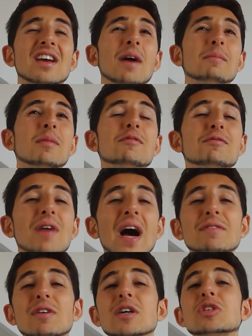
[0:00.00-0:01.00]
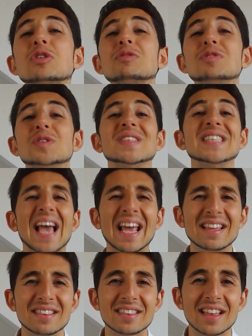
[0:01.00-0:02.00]
come
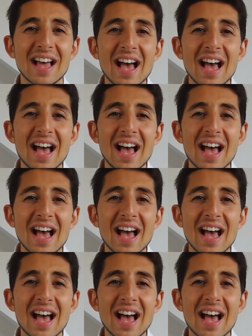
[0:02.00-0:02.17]
558th